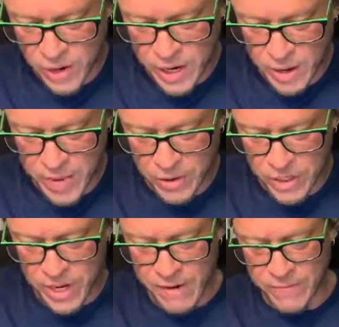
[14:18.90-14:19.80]

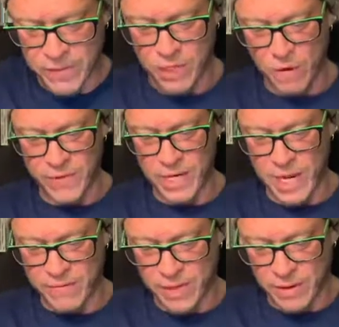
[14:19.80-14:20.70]
America gave the Soviet
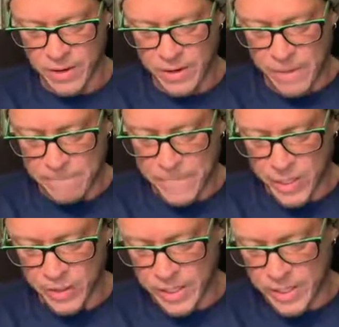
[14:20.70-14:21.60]
$11
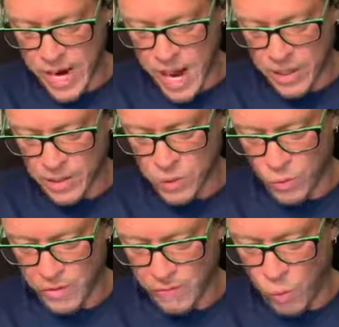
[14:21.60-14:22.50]
billion
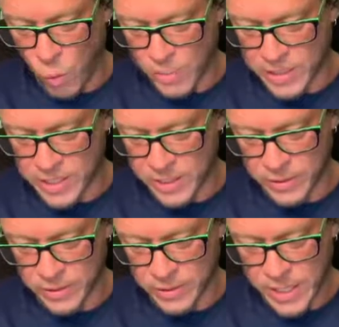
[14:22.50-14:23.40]
worth of war
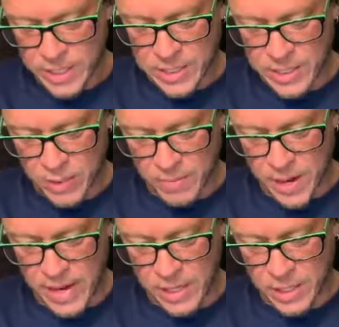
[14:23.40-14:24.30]
material. Still,
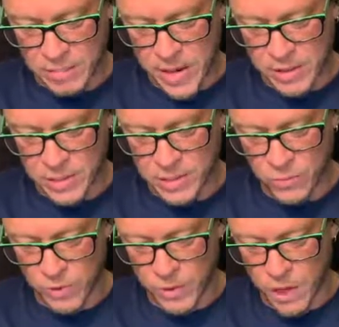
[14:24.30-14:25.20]
by any comparison
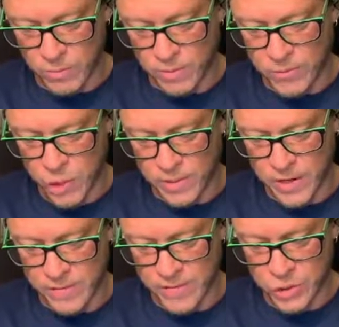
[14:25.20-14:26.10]
with the number of German
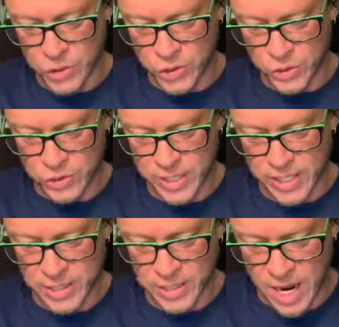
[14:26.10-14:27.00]
divisions used
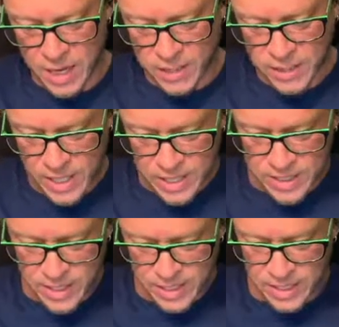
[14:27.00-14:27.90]
against Stalin,
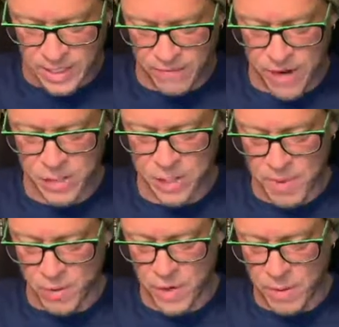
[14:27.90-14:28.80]
6 is a very
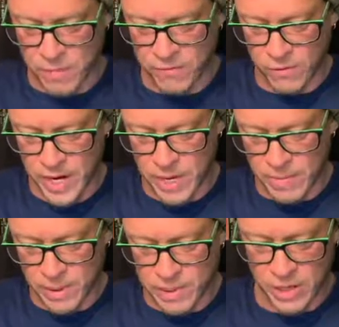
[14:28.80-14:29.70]
small number for any
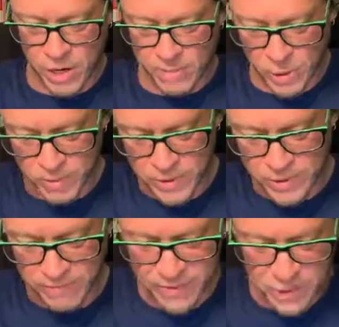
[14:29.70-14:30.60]
military purpose
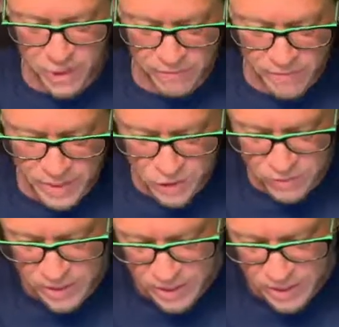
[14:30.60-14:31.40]
envisioning victory.